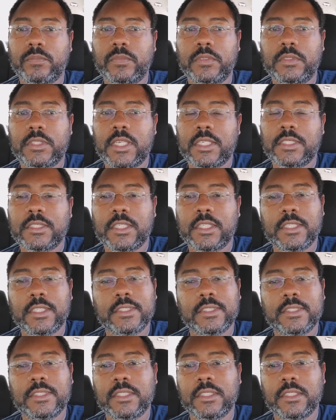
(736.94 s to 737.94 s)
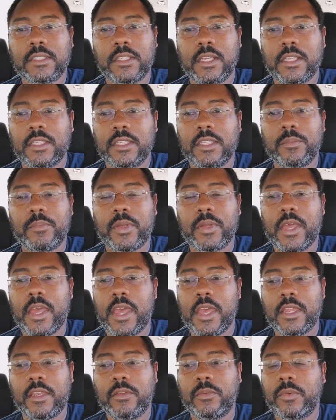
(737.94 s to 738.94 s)
Tesla is still a leap
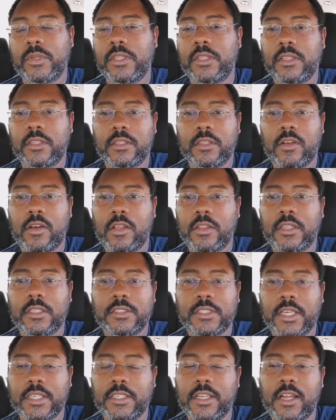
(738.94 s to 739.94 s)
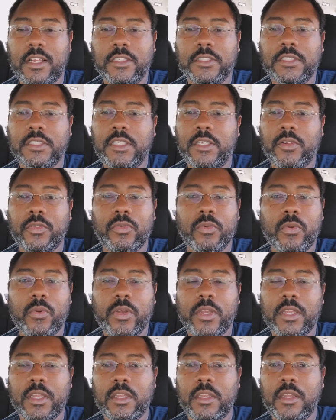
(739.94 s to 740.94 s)
ahead with all the technology they're
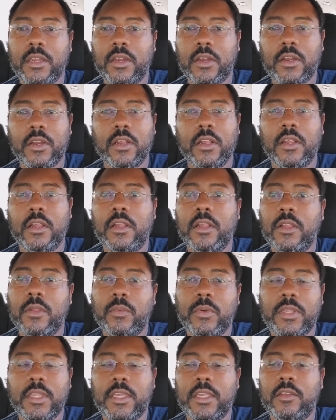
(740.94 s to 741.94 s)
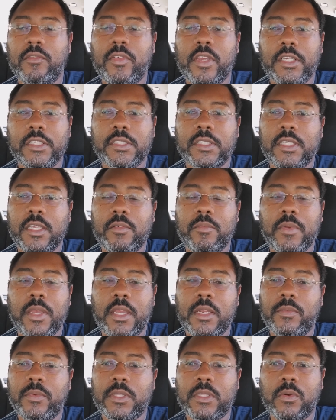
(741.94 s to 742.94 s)
throwing in there, with the innovation they've
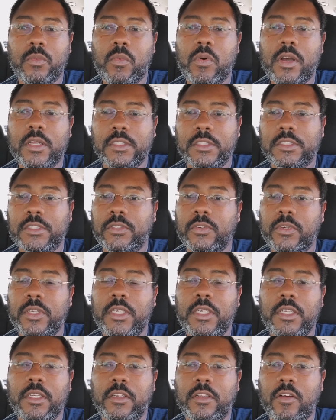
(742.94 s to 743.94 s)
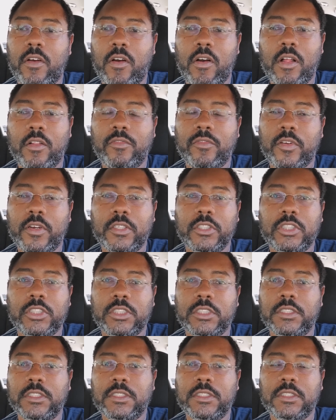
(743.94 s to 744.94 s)
made with the one screen, all
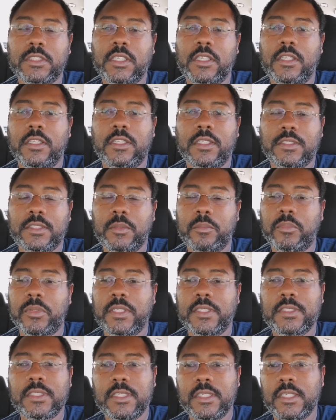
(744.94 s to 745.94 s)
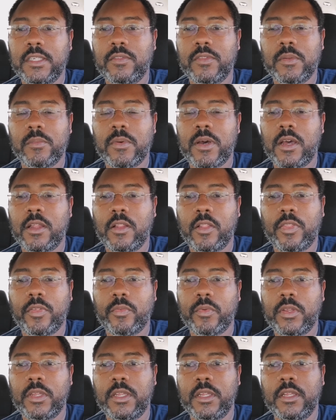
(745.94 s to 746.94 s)
functions, the simplicity of the Model
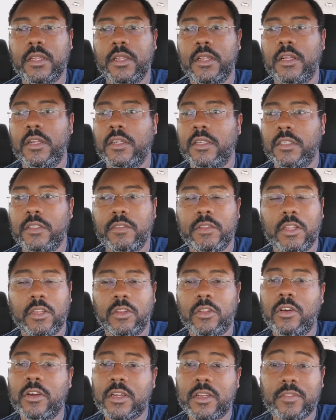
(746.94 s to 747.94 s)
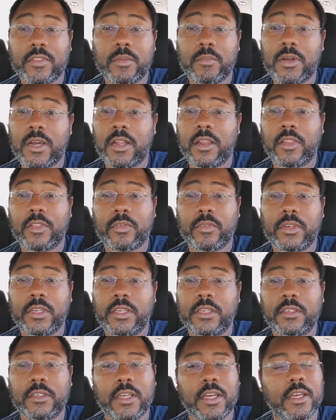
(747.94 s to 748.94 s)
3, the look of the Model
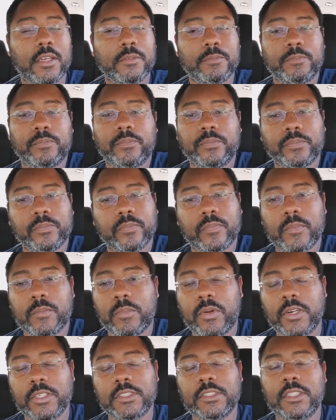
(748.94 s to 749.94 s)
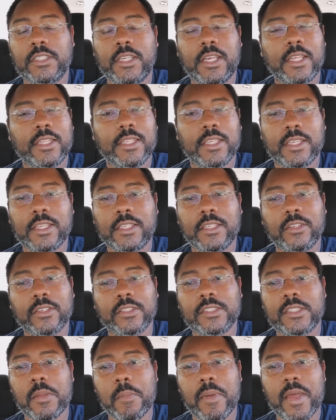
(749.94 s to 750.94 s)
3. I think it
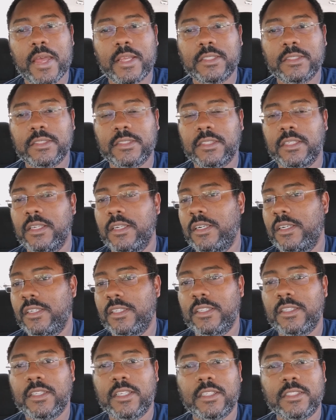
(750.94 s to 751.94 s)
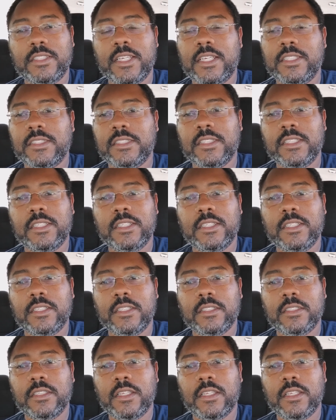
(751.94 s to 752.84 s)
looks the best. The Tesla